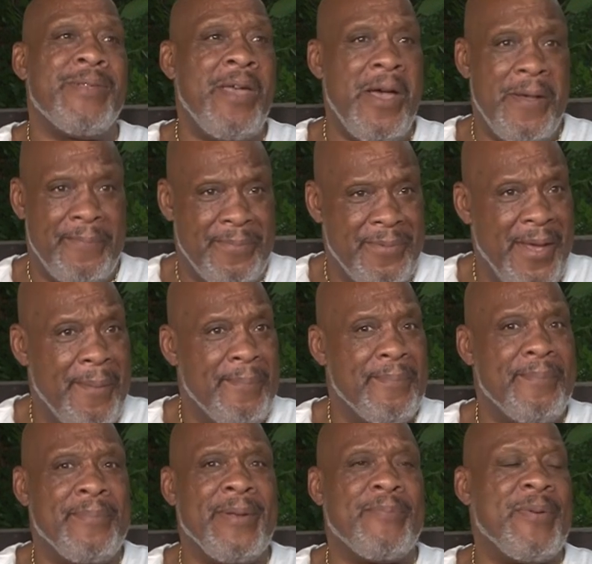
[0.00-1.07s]
Yeah.
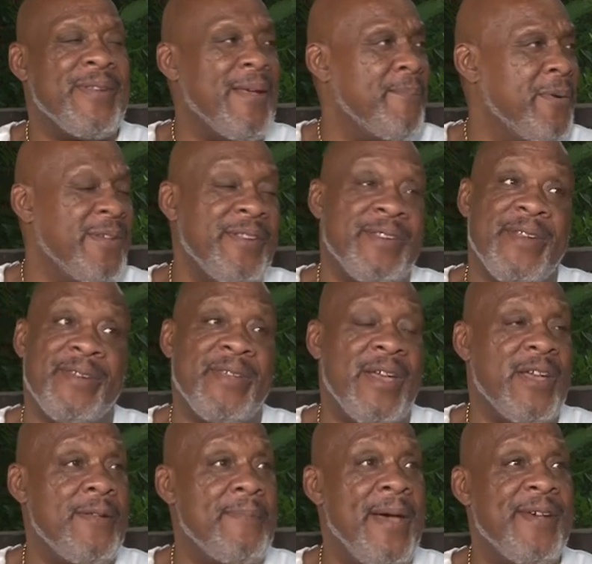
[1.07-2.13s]
But he didn't
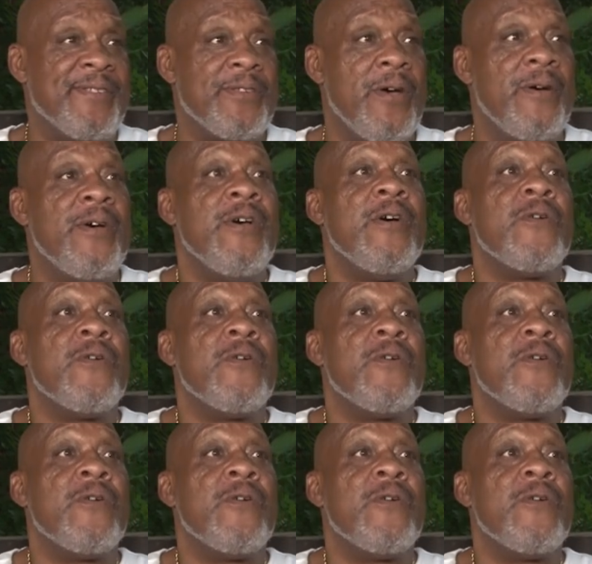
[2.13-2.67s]
take his mask off.